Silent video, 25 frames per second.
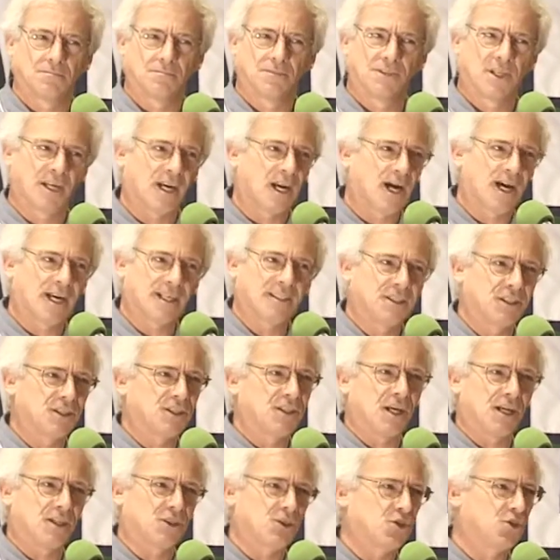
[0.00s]
that I did
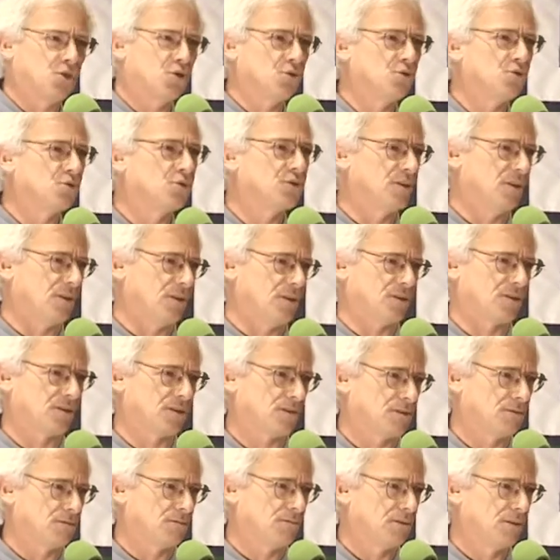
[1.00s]
not choose
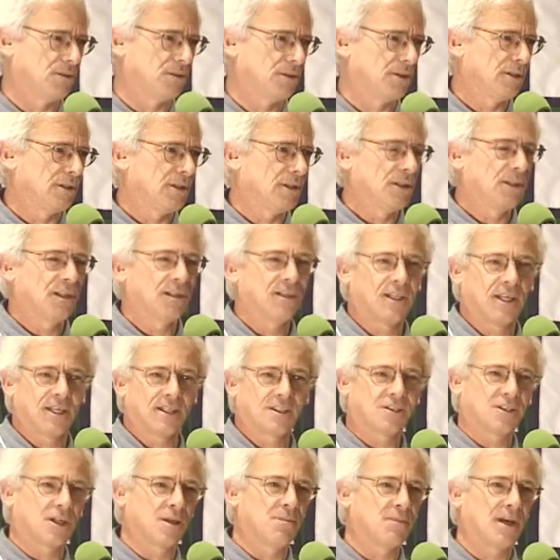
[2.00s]
this, that
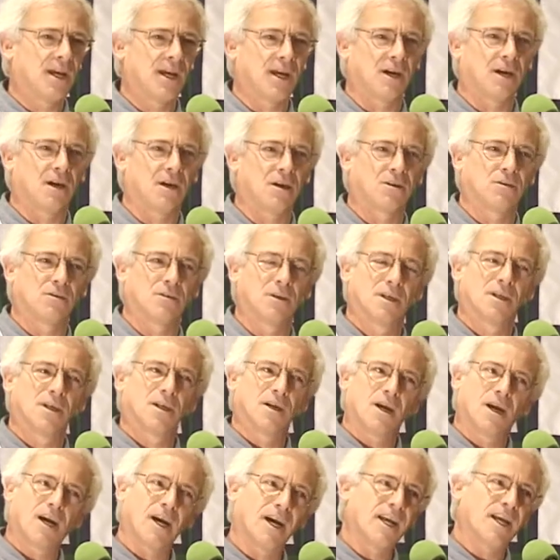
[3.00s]
somehow
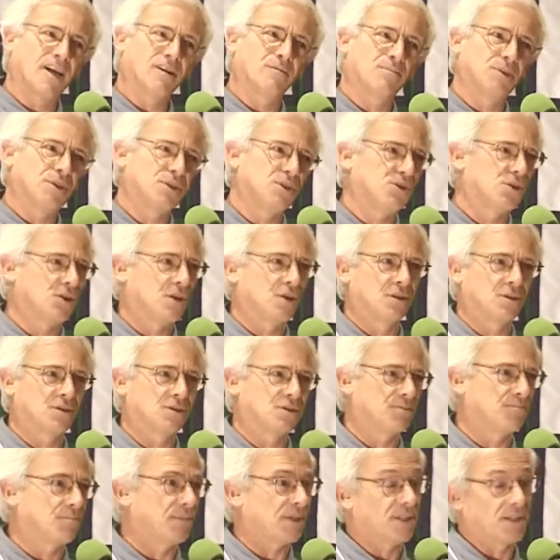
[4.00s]
I have been
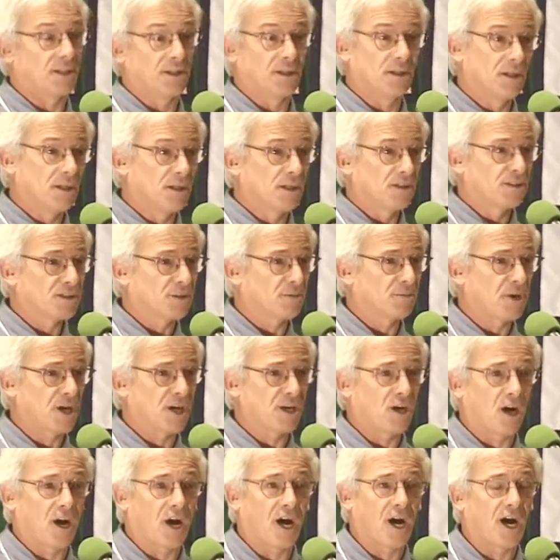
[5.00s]
chosen by some
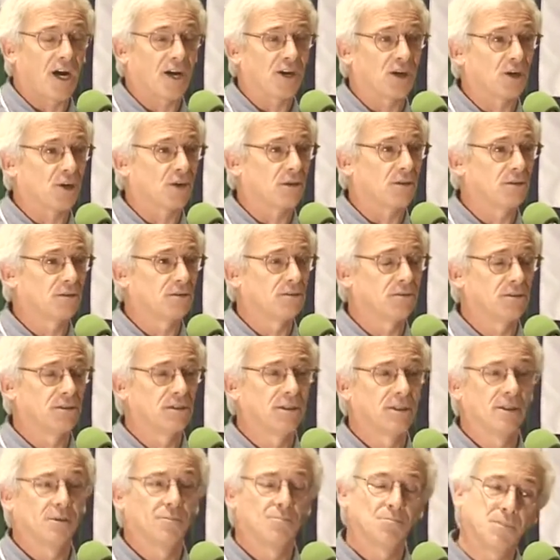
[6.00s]
kind of higher
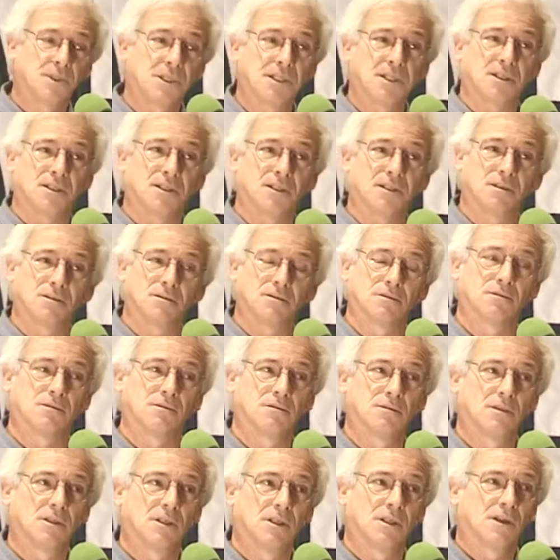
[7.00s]
being
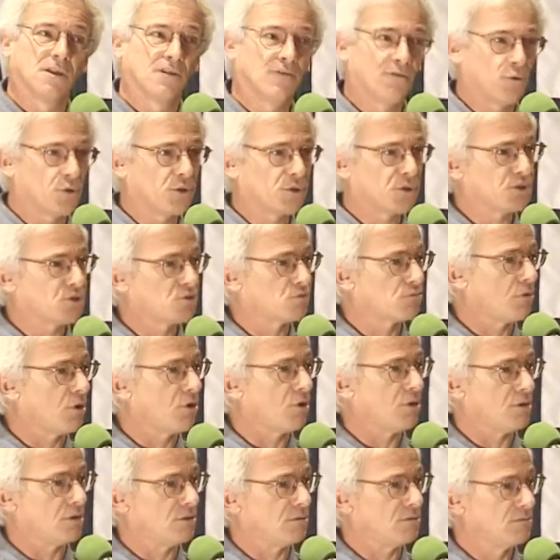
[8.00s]
for this
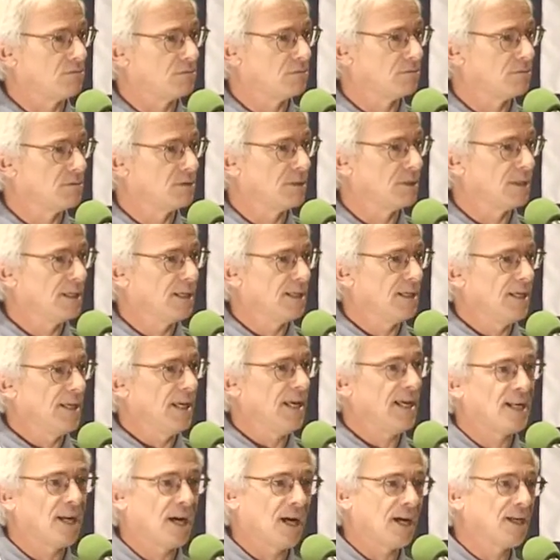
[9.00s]
role.
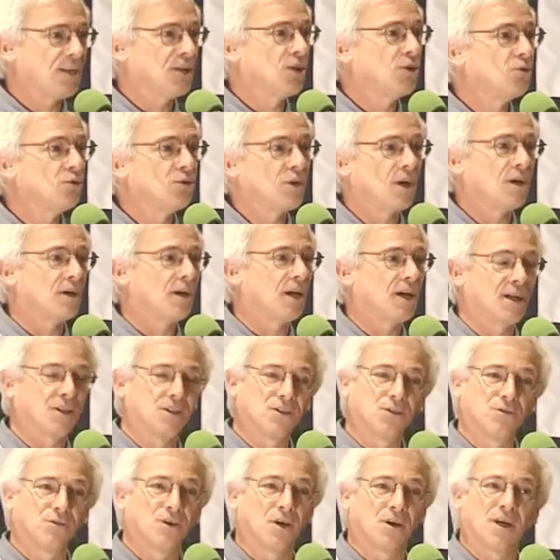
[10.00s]
And I'm
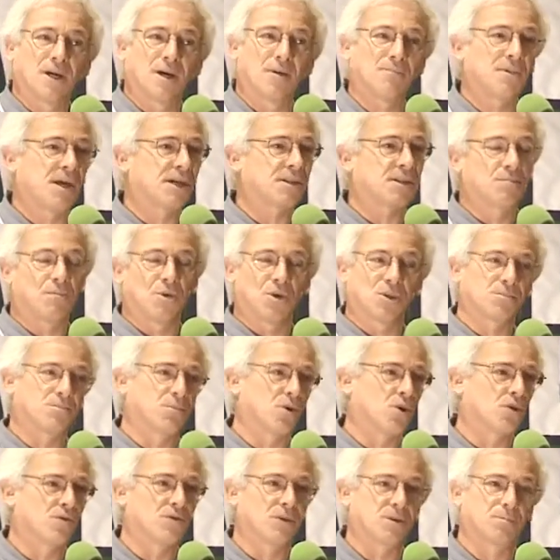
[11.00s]
not the most
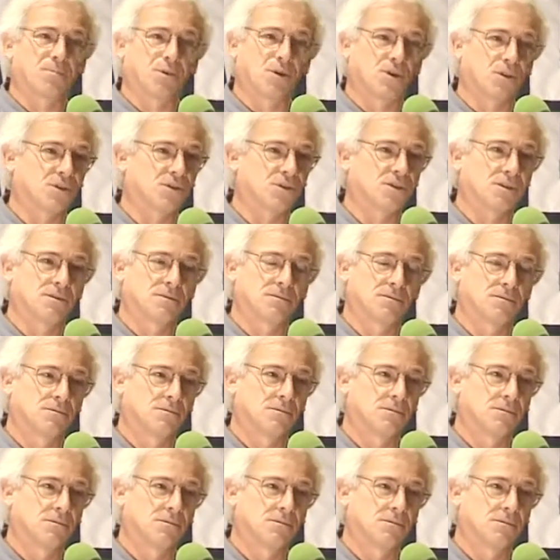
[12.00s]
perfect person,